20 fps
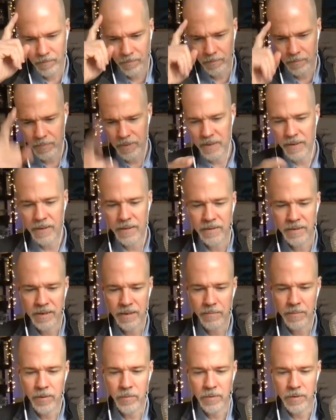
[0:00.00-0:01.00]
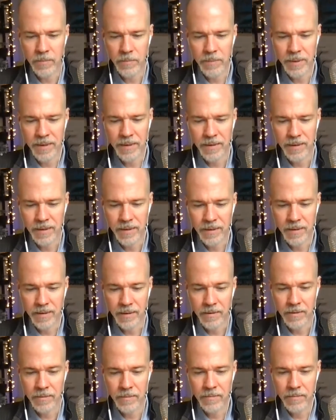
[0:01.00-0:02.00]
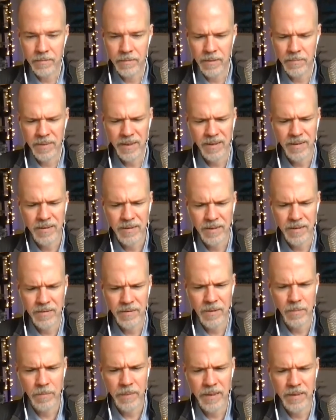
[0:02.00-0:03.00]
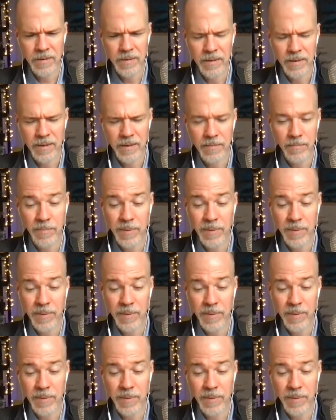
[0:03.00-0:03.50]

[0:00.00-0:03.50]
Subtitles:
PA Semi was a big thing. I'm not going to say it's the best thing,